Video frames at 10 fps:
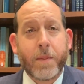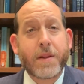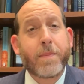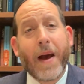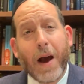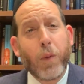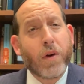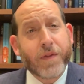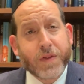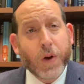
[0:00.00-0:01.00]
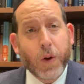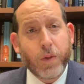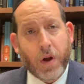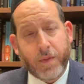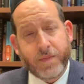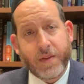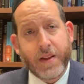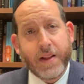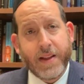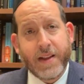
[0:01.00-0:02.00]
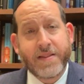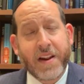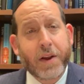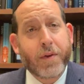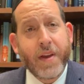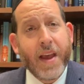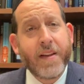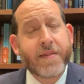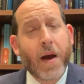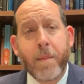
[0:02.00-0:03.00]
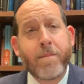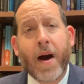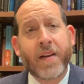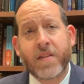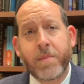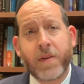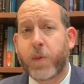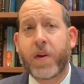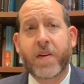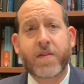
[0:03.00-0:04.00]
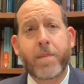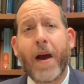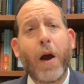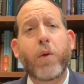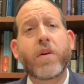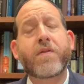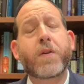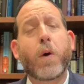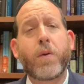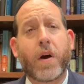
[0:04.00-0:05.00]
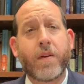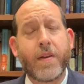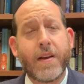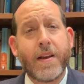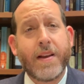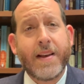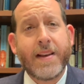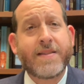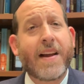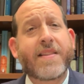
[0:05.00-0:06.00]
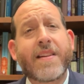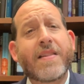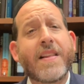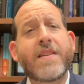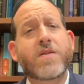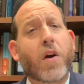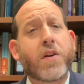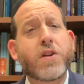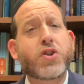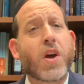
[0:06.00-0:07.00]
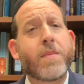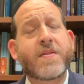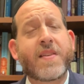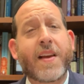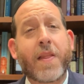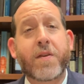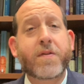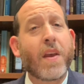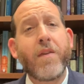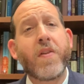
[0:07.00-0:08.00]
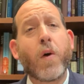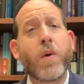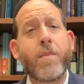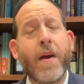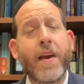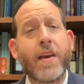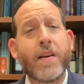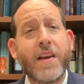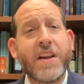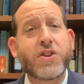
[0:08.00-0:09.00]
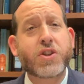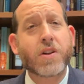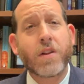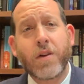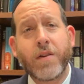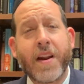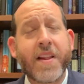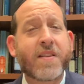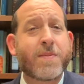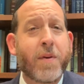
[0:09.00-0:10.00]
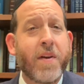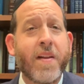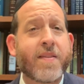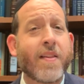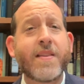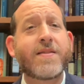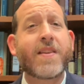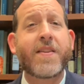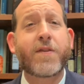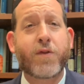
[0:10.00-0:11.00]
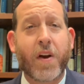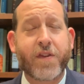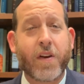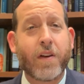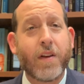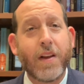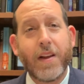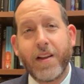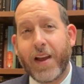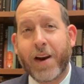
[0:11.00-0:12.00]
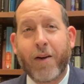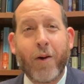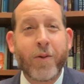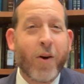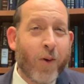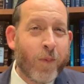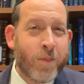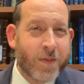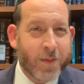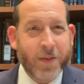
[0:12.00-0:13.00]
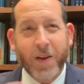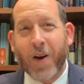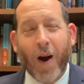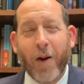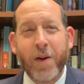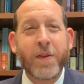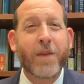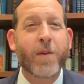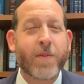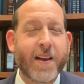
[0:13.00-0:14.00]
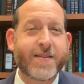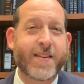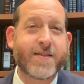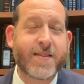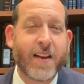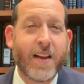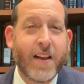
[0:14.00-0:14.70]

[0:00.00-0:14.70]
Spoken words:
But the power of Torah is that it creates a bond between us. The power of Torah is that it links our neshamas together. So even though we may each learn and experience and listen to this drasha in our own homes or in the car or in different places,